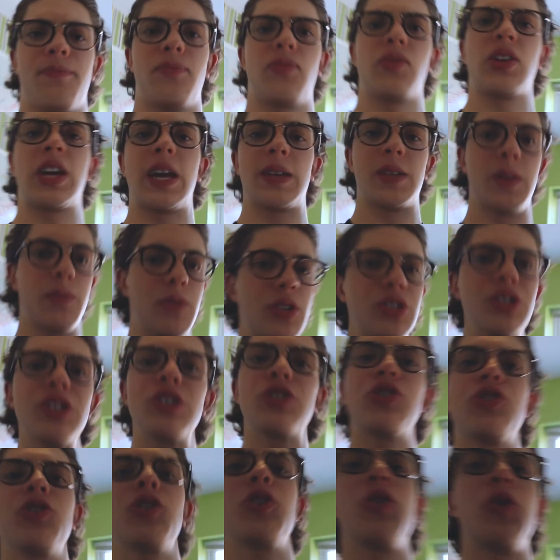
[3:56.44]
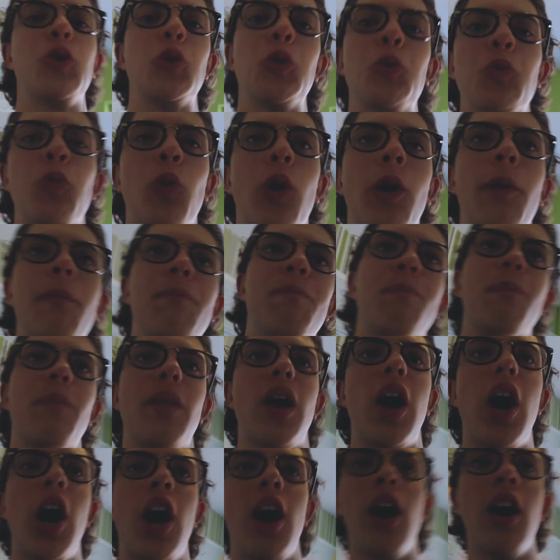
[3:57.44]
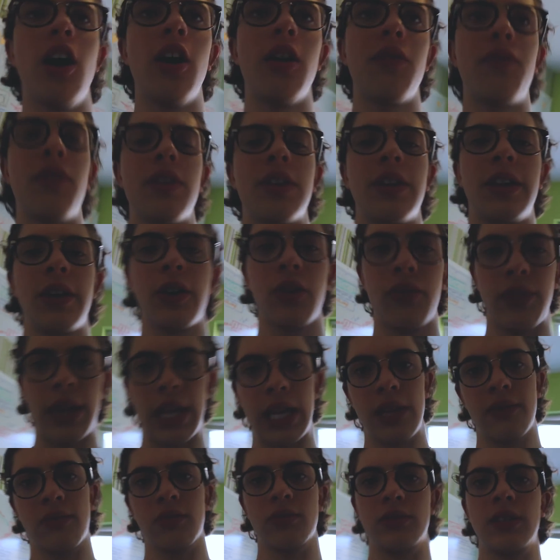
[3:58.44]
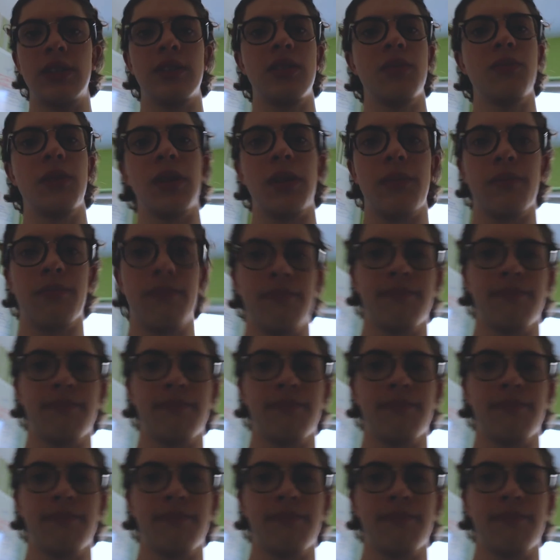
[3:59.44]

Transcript: Okay, so I'm just going to show you what half a year of A-level did to me.